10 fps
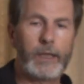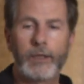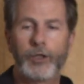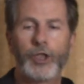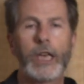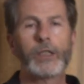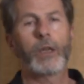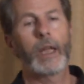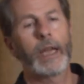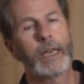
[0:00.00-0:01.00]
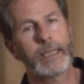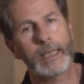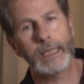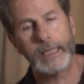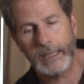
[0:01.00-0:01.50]
it's gentle and it's
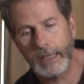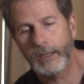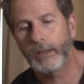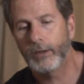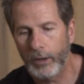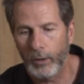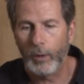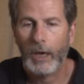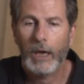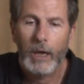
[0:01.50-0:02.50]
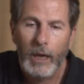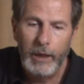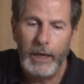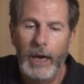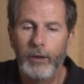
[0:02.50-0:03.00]
easy to do.
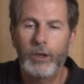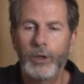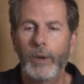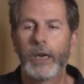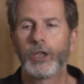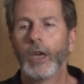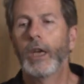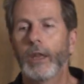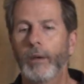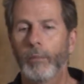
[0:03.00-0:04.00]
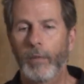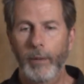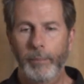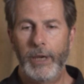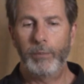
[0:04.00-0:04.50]
The other stretch that
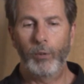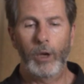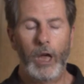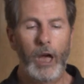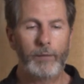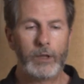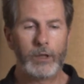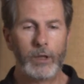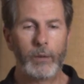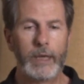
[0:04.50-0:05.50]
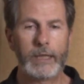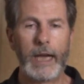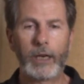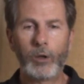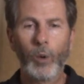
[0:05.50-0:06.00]
people will often do is
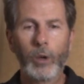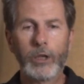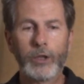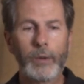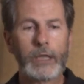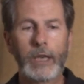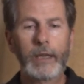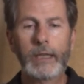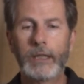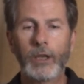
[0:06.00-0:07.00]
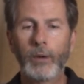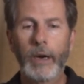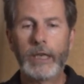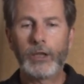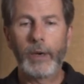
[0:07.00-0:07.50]
that corner stretch. I think that's a
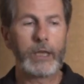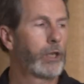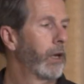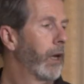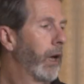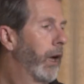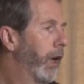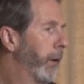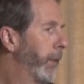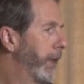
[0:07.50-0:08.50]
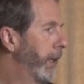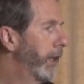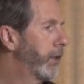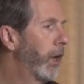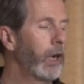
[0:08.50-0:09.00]
great stretch. I think
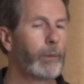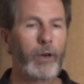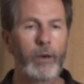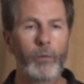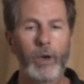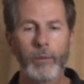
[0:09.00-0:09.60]
I talk about it in one